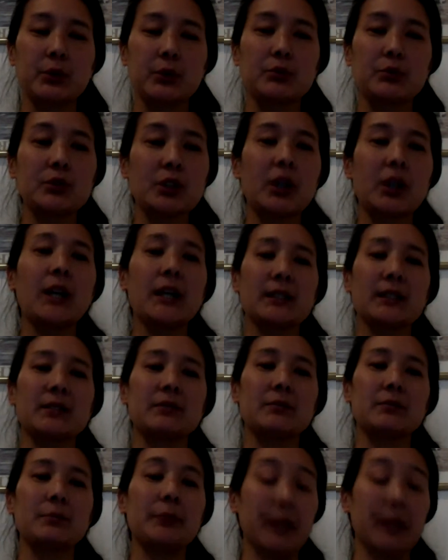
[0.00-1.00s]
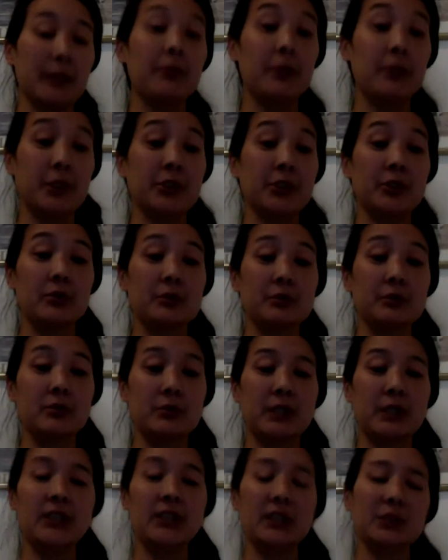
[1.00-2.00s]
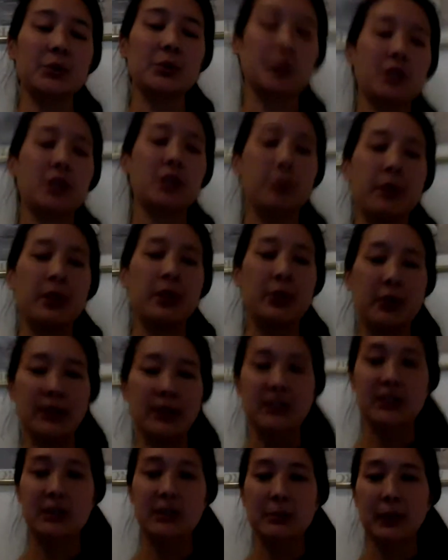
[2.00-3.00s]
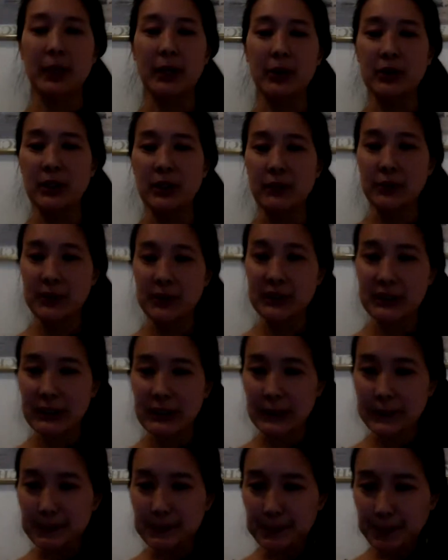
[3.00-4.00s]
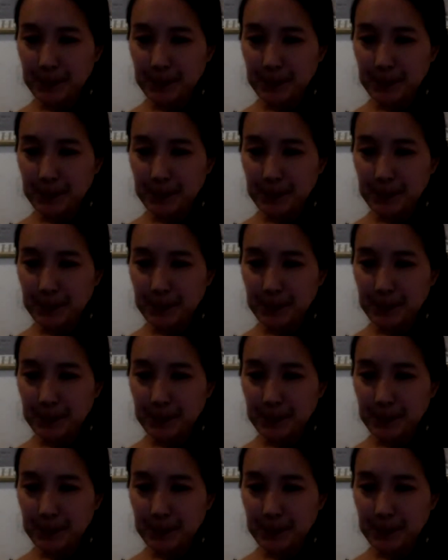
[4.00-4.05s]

not beneficial, right? Because we were talking about threats to biodiversity.